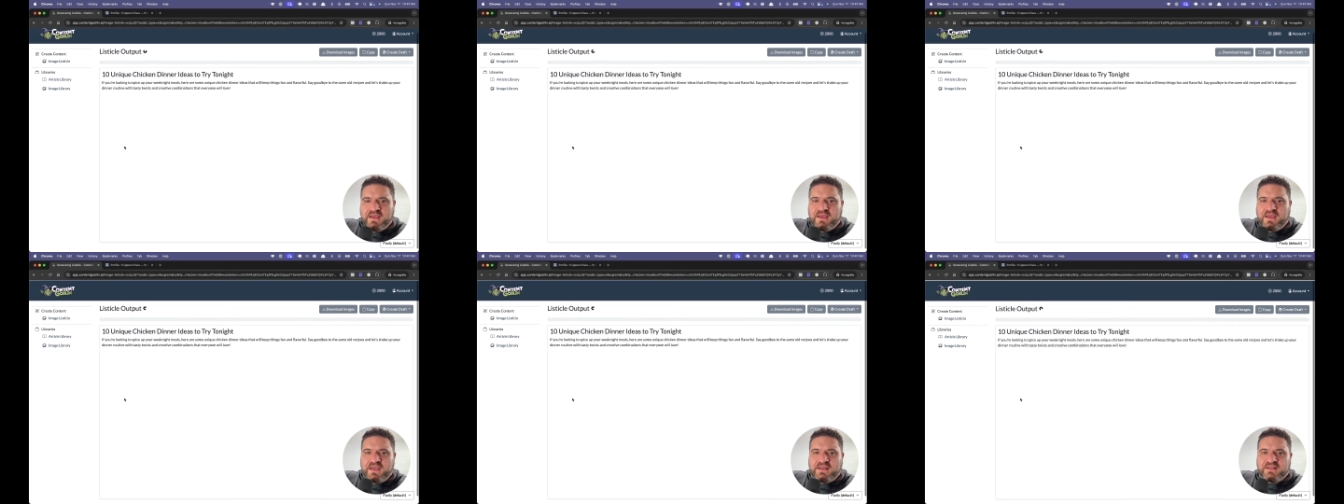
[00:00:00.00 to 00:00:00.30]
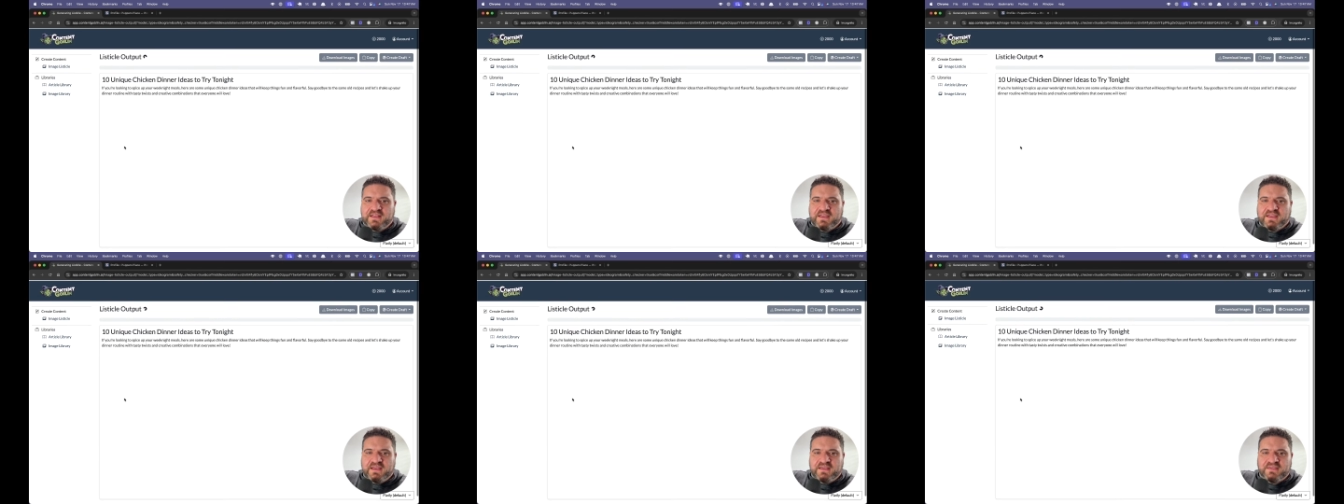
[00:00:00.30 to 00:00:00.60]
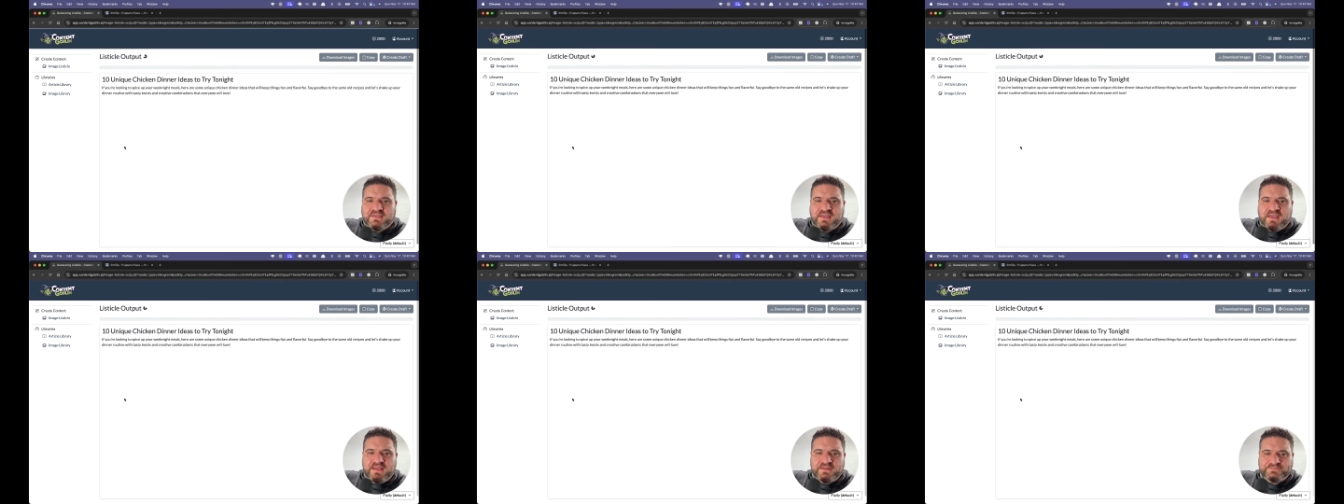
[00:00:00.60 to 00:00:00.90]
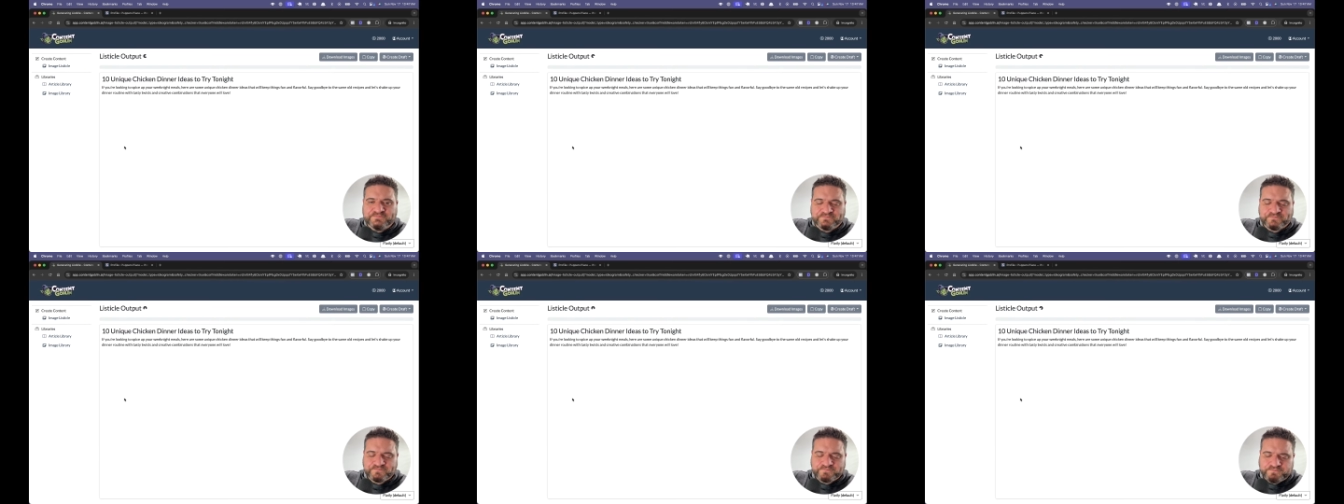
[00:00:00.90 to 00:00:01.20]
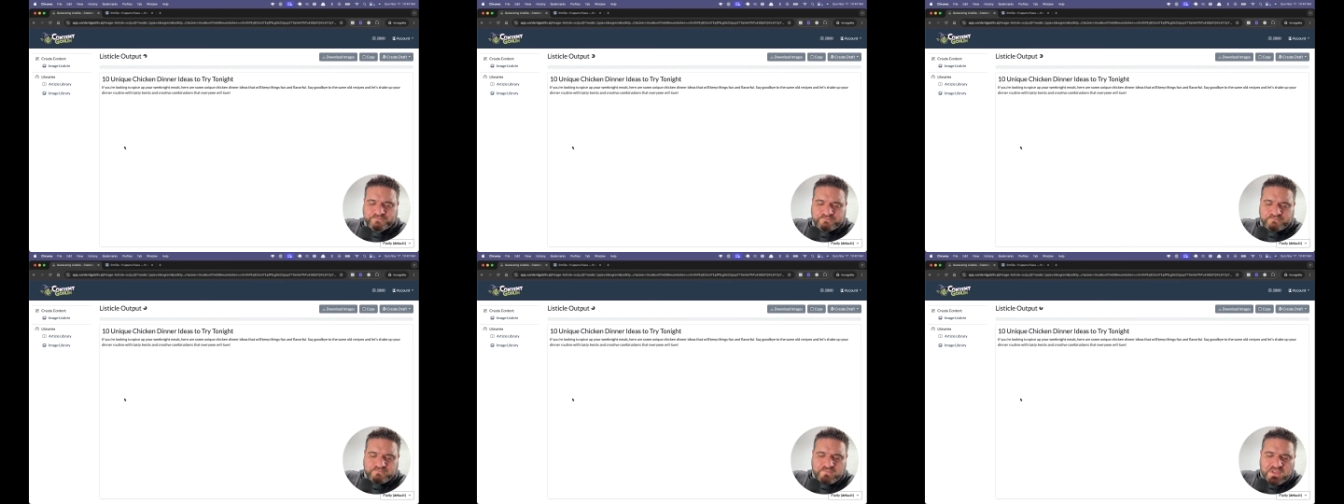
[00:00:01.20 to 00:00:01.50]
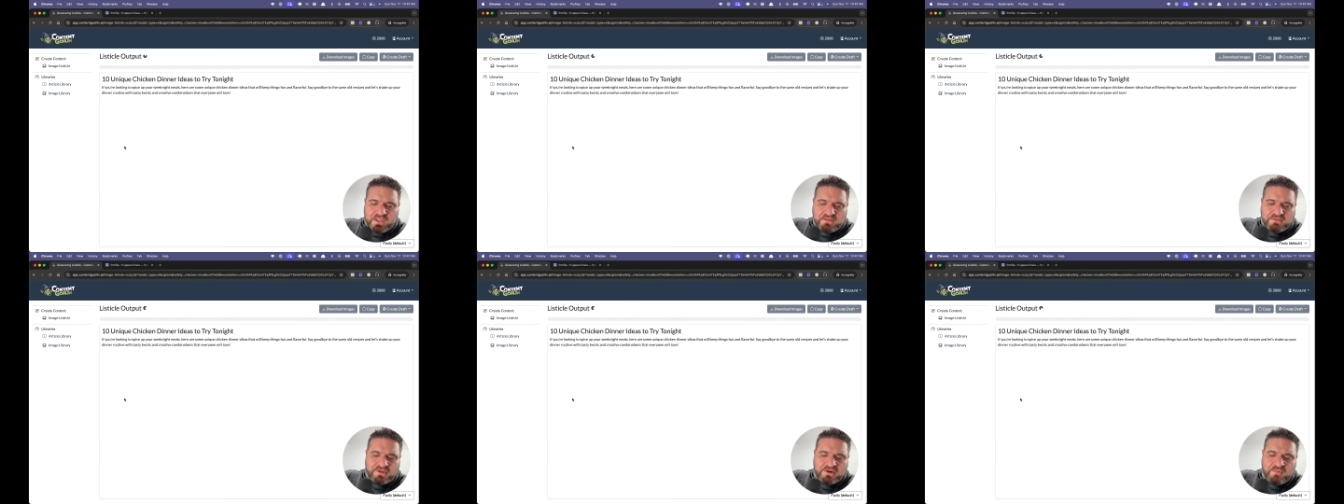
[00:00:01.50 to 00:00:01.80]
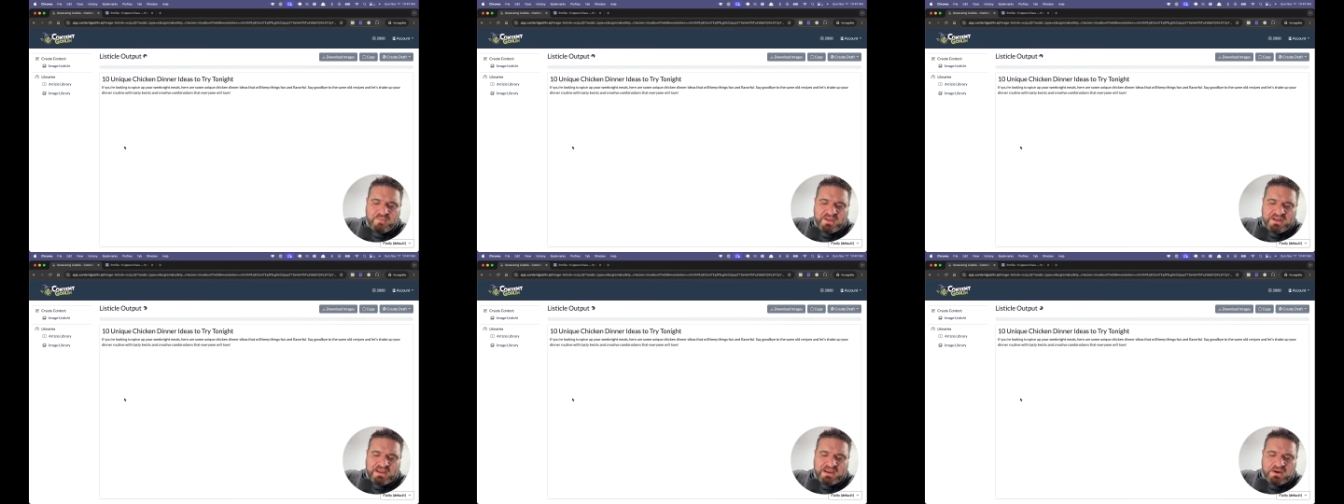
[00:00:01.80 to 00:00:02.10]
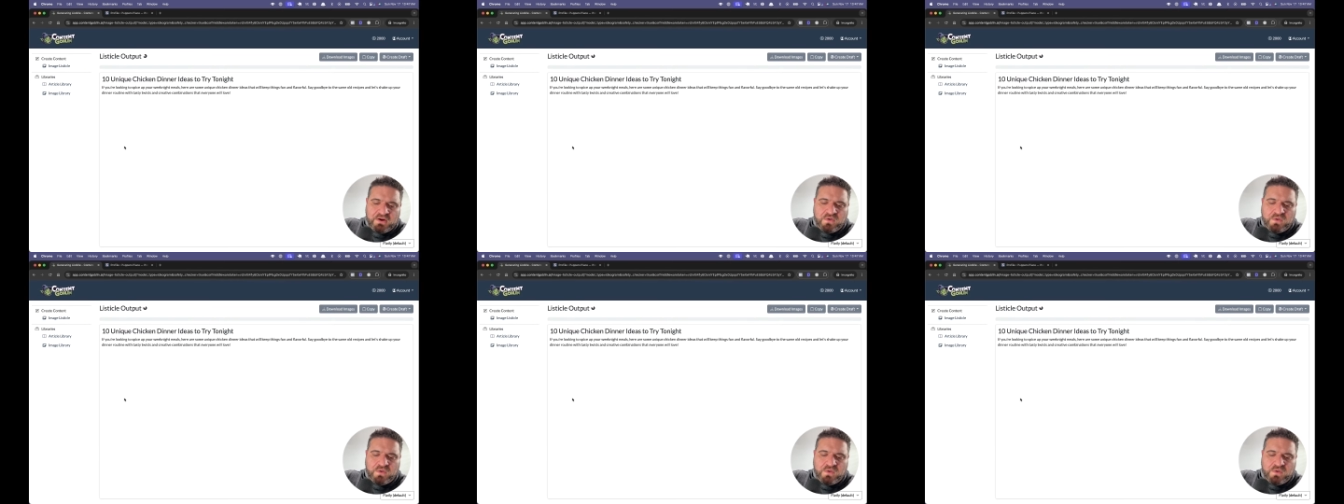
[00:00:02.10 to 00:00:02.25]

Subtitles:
And like I said, a little bit higher